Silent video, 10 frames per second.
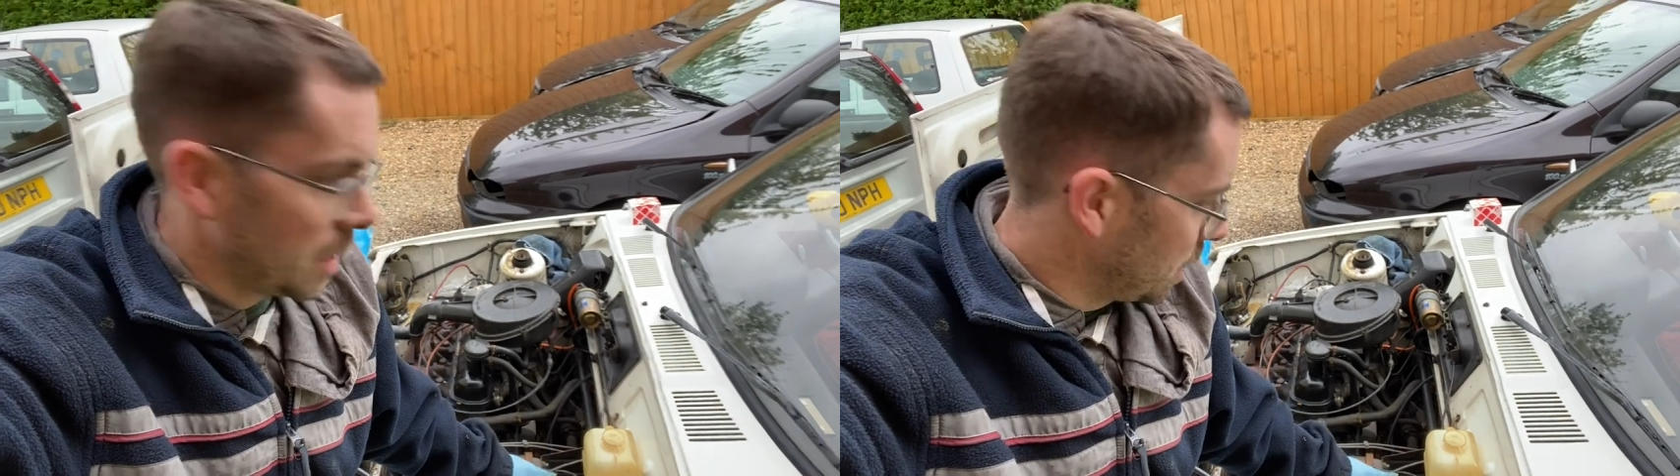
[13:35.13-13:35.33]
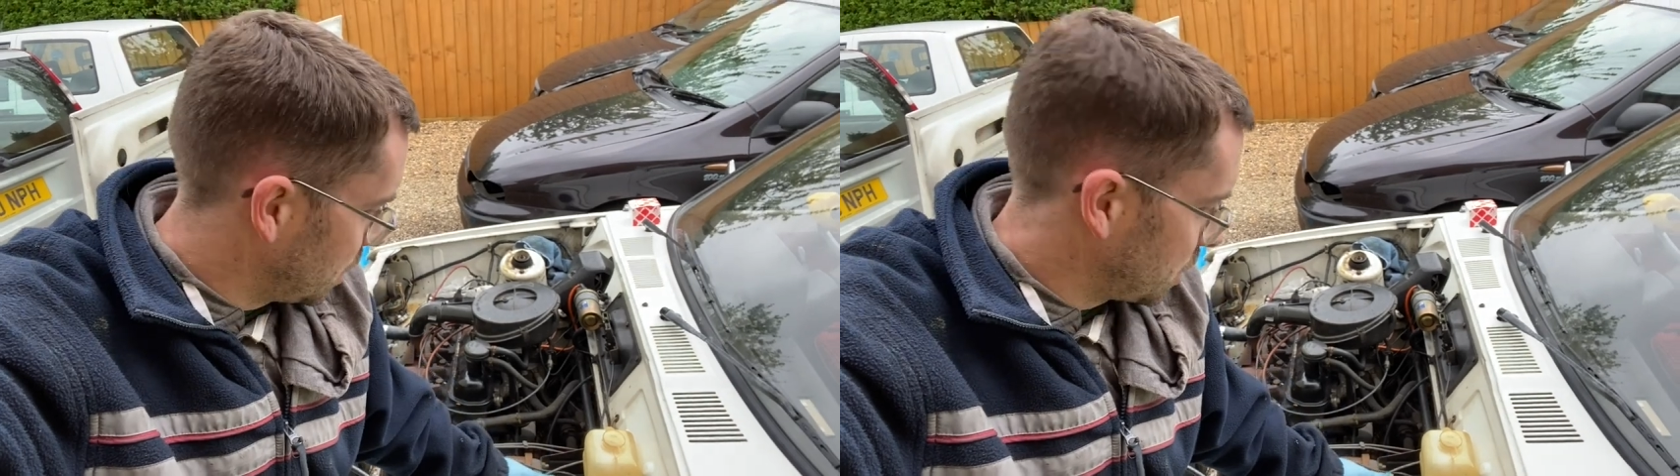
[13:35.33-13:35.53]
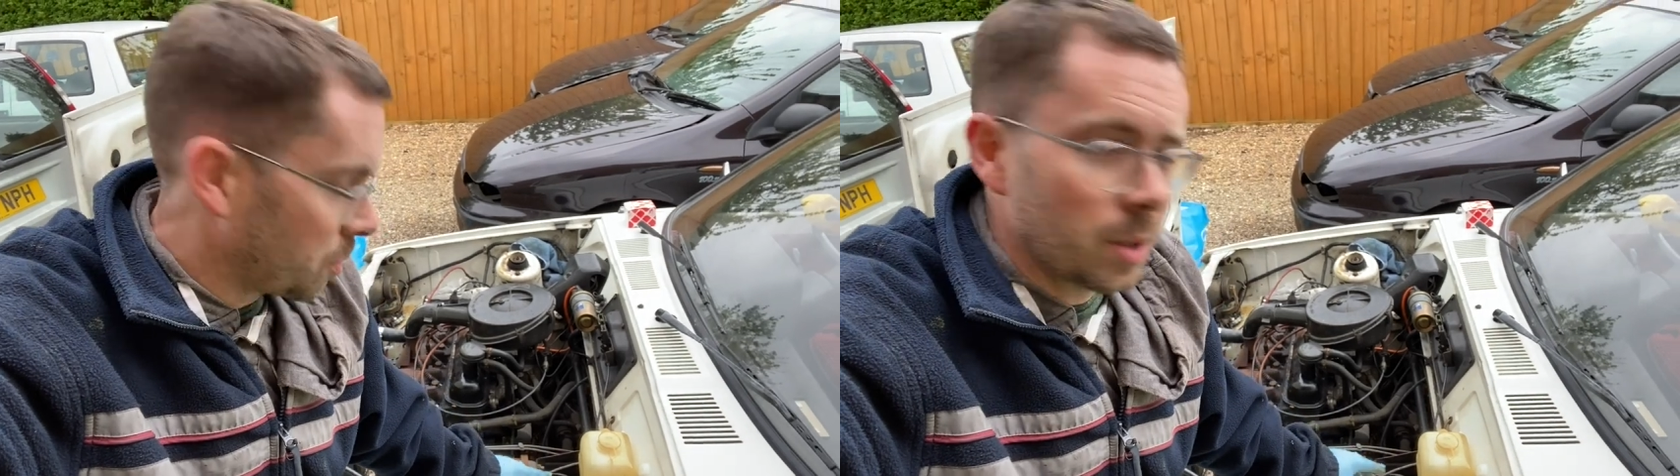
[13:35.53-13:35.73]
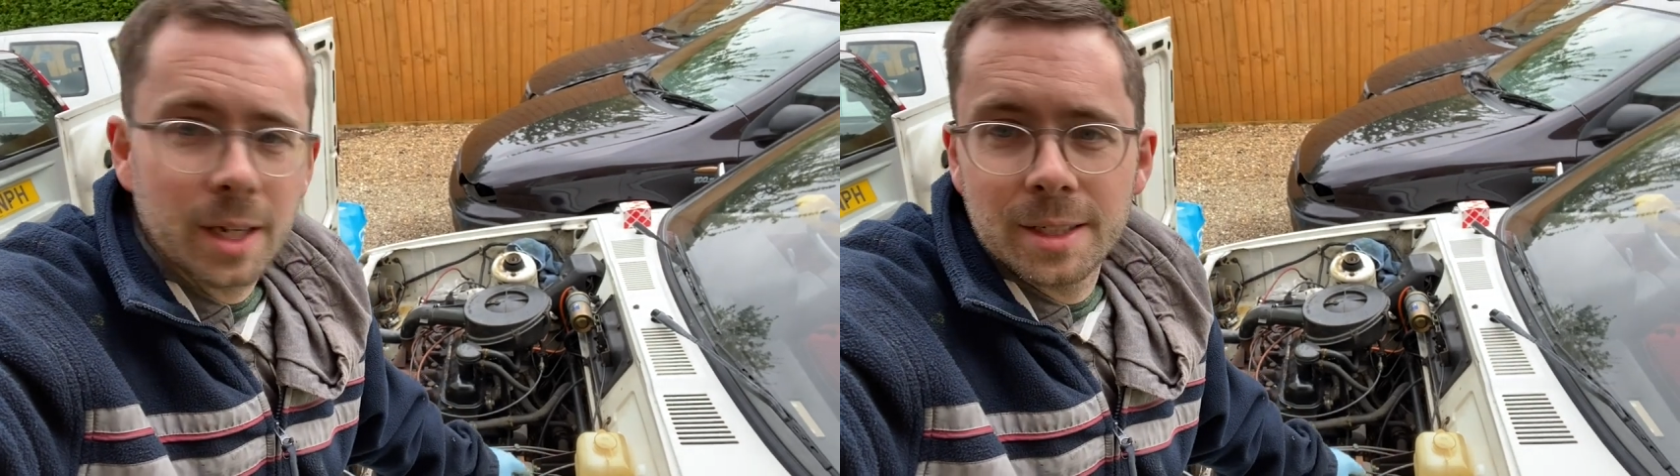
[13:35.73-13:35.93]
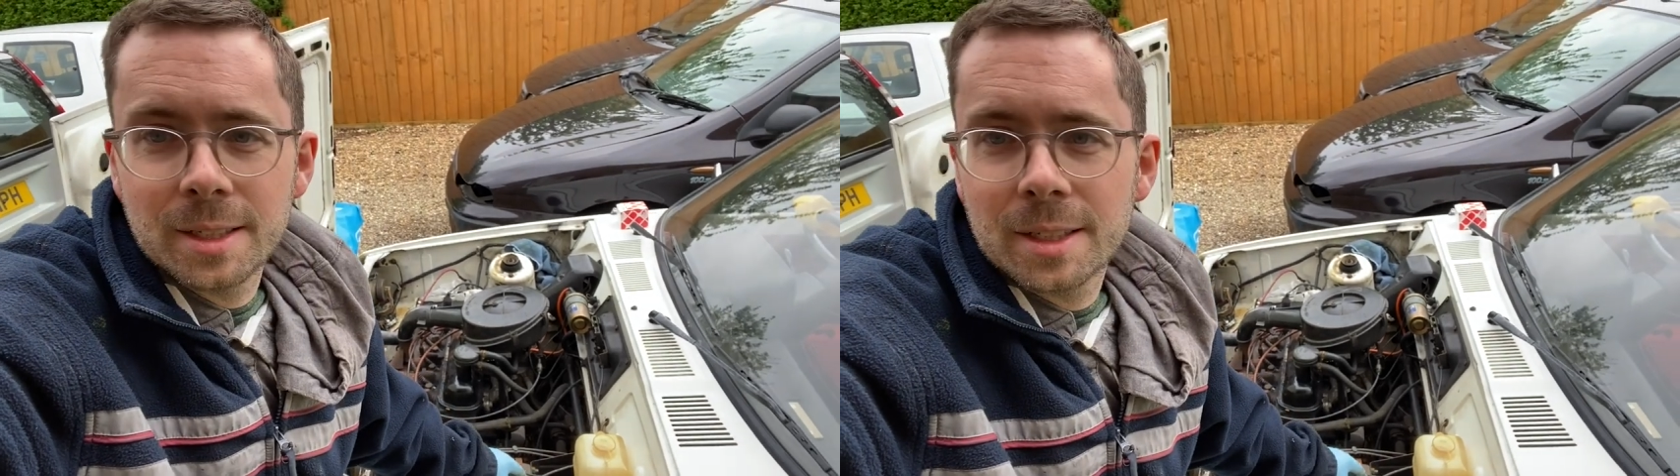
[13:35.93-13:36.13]
because
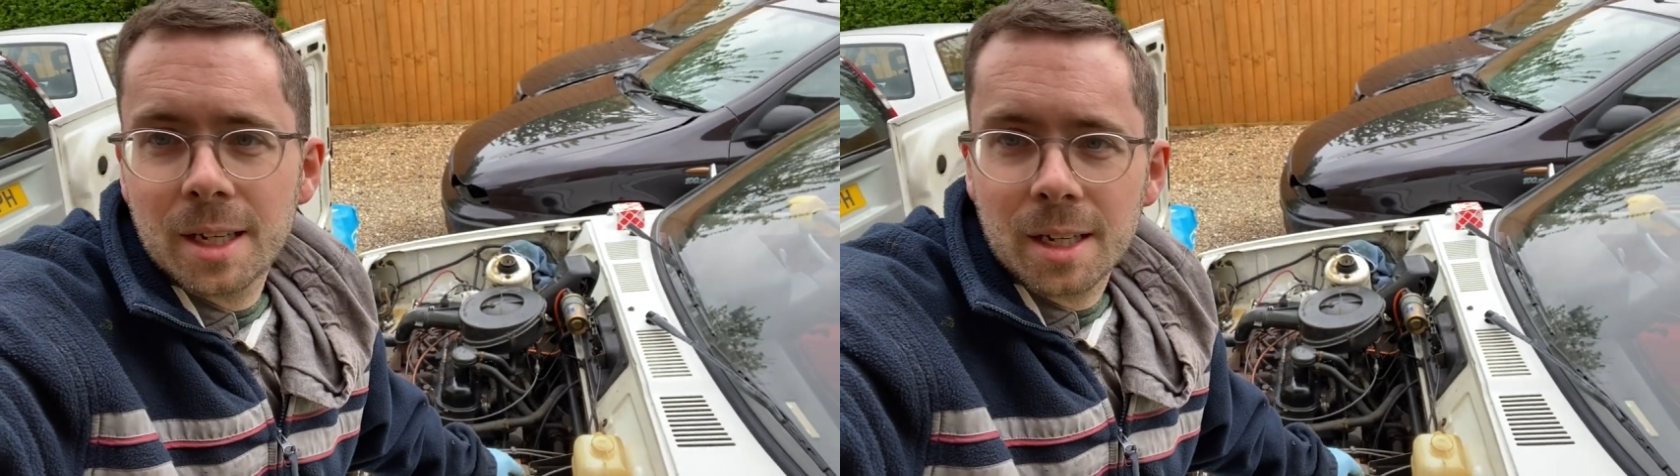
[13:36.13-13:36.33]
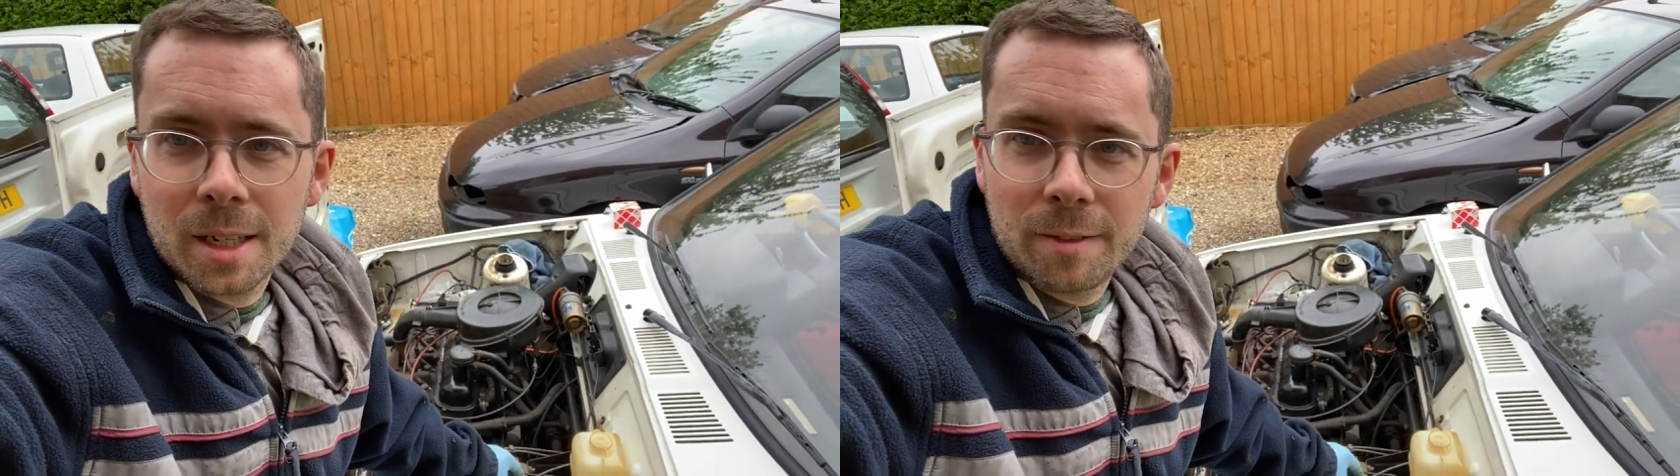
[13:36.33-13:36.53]
otherwise, uh,